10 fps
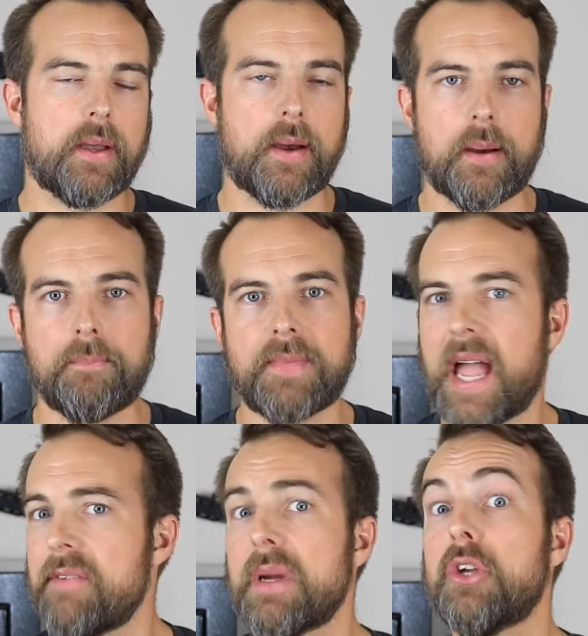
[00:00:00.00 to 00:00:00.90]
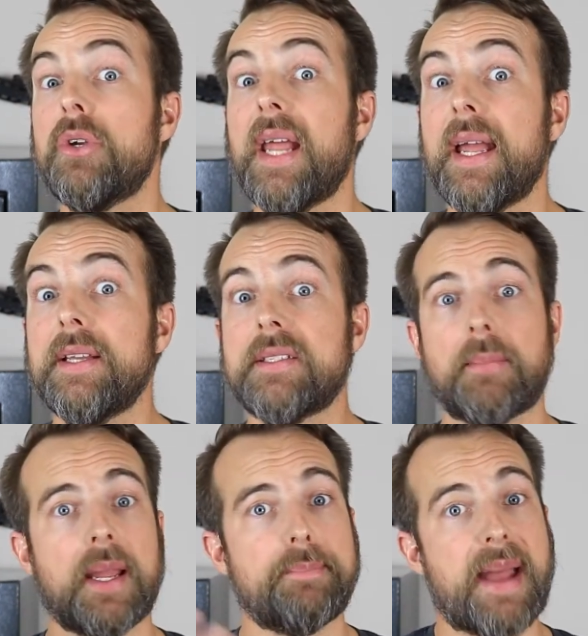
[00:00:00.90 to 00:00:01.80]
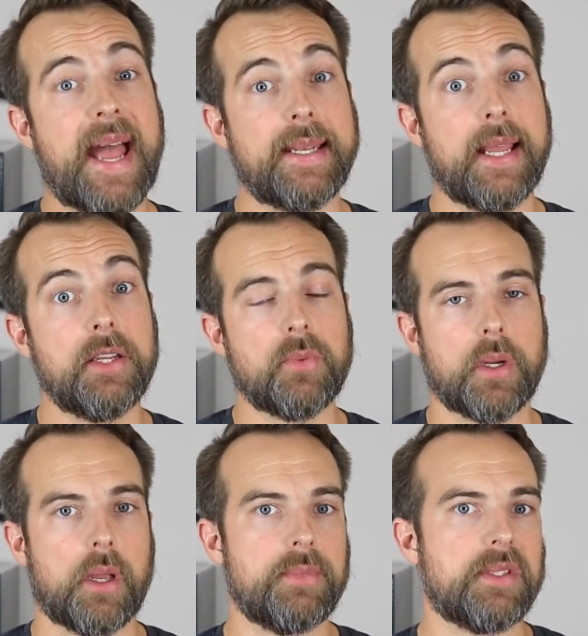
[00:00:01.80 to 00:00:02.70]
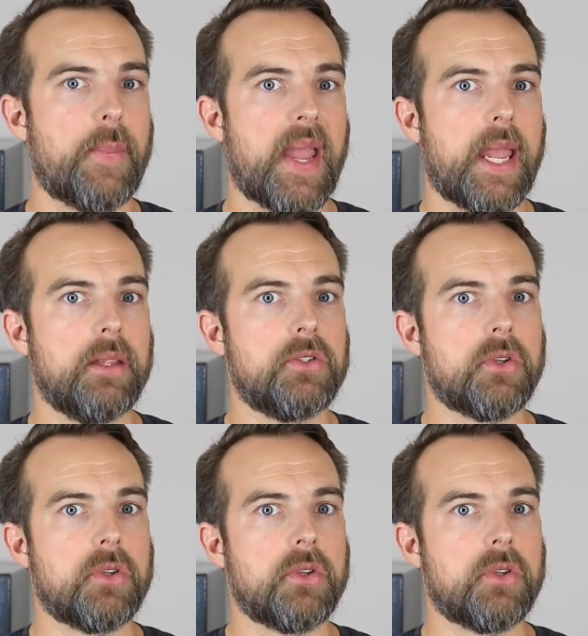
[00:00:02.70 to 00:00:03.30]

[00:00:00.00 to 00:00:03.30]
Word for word: I have my good days and my bad days when it comes to pain.